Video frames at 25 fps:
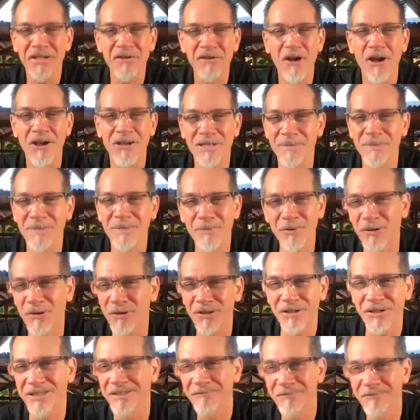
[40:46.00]
She's an
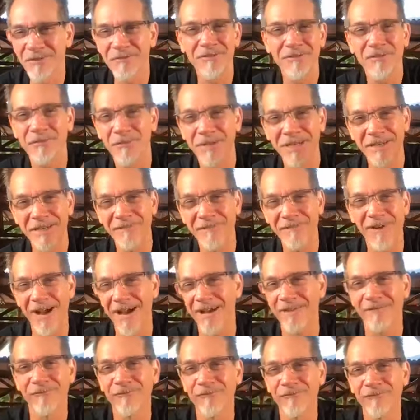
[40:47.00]
awesome person. We were
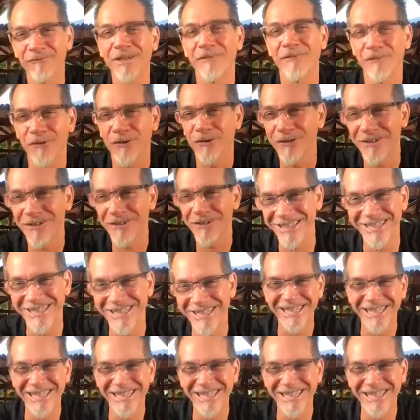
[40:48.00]
25, whatever.